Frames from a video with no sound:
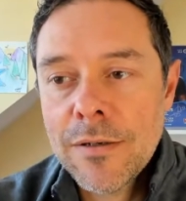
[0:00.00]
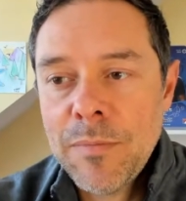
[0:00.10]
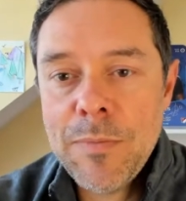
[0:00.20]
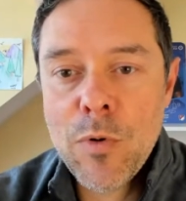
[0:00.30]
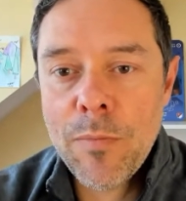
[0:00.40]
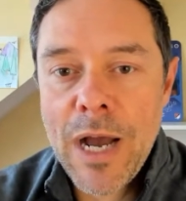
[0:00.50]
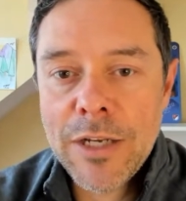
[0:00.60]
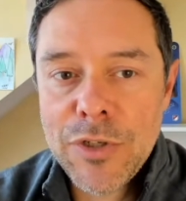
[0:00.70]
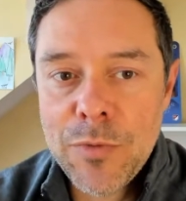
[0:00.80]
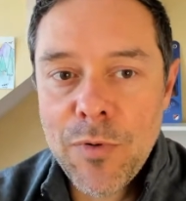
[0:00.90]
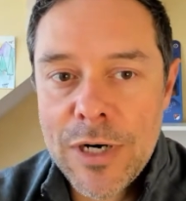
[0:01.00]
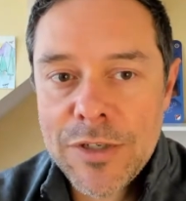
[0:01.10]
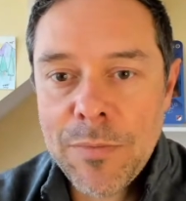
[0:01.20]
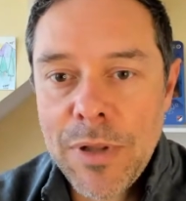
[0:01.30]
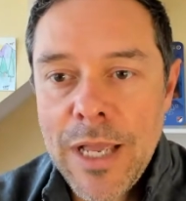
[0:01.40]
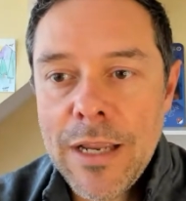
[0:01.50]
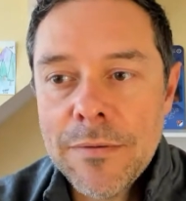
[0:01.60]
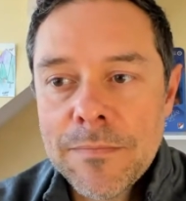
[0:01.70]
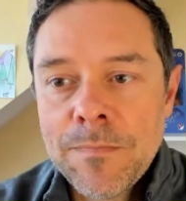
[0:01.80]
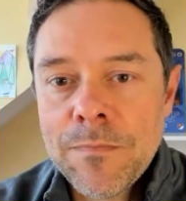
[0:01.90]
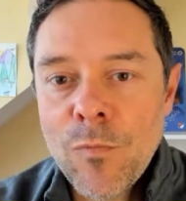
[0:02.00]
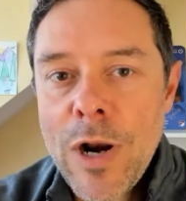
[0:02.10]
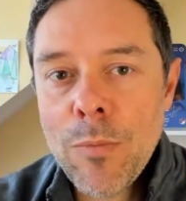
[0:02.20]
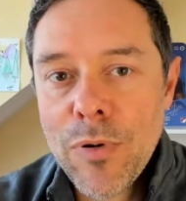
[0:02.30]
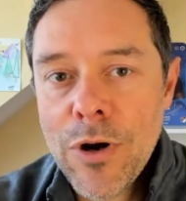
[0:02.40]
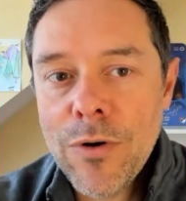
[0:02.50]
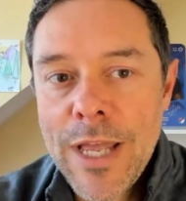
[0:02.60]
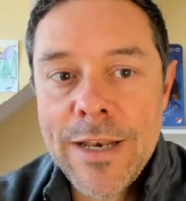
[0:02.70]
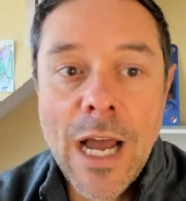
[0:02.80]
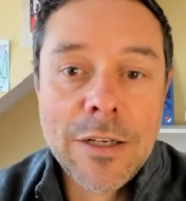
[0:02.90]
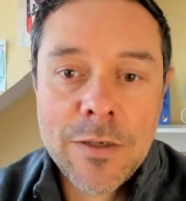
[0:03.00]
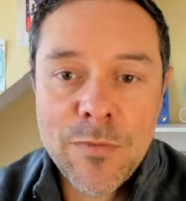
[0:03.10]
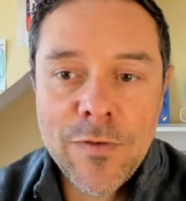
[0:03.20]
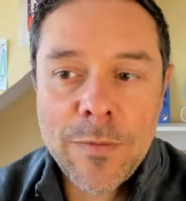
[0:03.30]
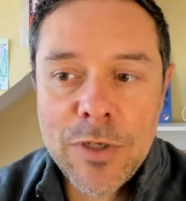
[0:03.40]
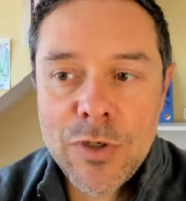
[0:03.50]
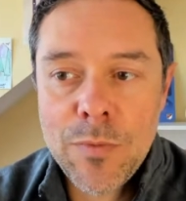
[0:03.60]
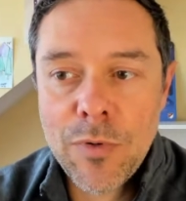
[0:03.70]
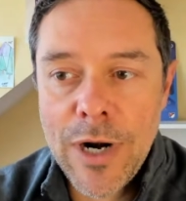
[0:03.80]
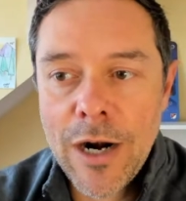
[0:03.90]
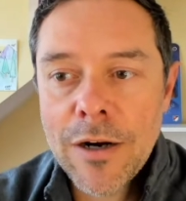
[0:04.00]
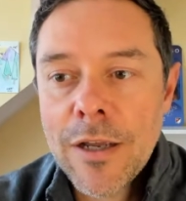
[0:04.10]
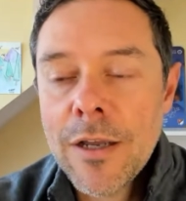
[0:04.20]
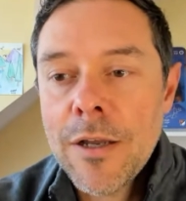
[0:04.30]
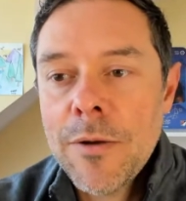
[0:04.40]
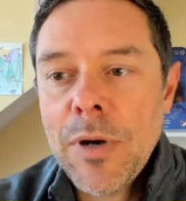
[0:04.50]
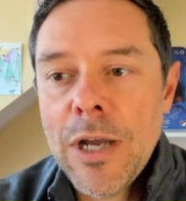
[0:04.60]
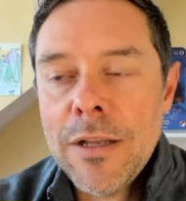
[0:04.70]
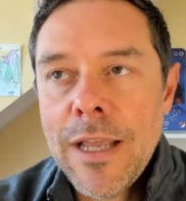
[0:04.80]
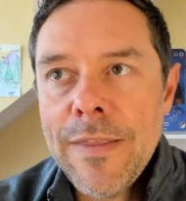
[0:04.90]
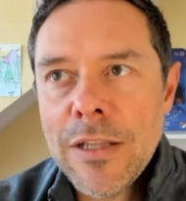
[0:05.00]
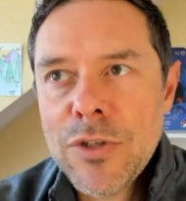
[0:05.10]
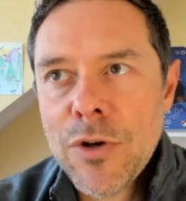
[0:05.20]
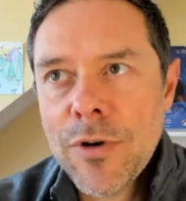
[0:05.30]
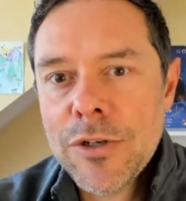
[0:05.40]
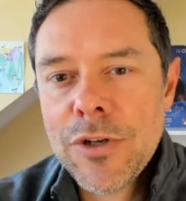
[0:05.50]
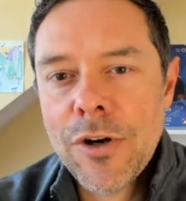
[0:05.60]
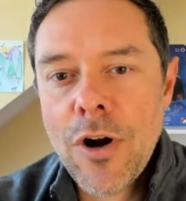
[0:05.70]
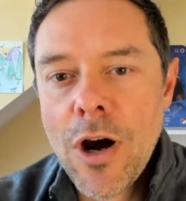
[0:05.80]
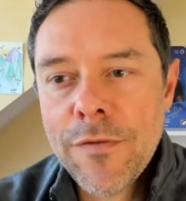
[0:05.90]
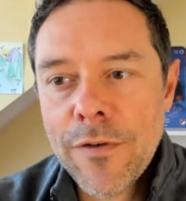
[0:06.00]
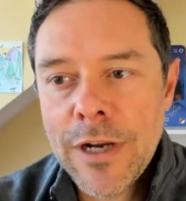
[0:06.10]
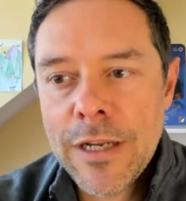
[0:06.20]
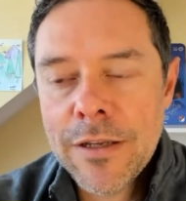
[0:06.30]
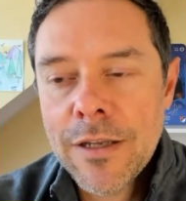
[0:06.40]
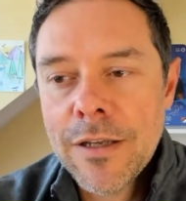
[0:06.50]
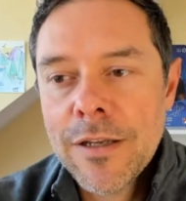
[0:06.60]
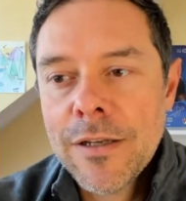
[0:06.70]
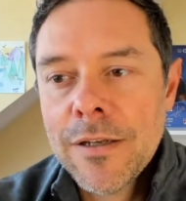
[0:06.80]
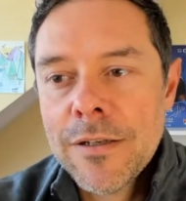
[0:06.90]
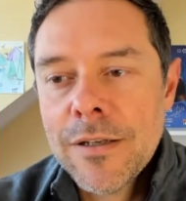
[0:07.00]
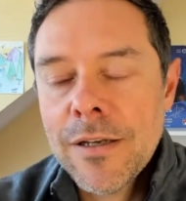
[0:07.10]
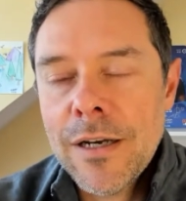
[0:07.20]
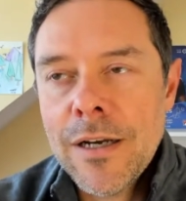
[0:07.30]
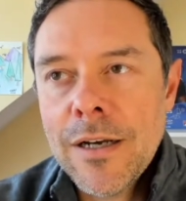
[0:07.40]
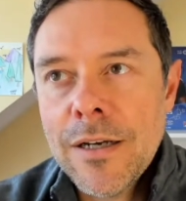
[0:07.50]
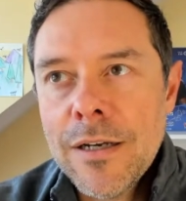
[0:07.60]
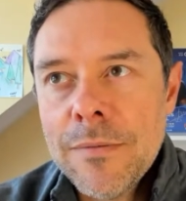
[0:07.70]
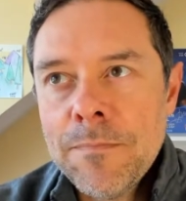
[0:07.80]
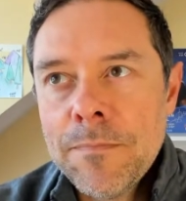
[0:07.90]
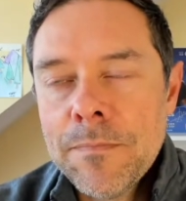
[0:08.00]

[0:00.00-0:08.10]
People were buying super rares to play Rare Pro and not to move up to super rare. And then Sorare started offering, or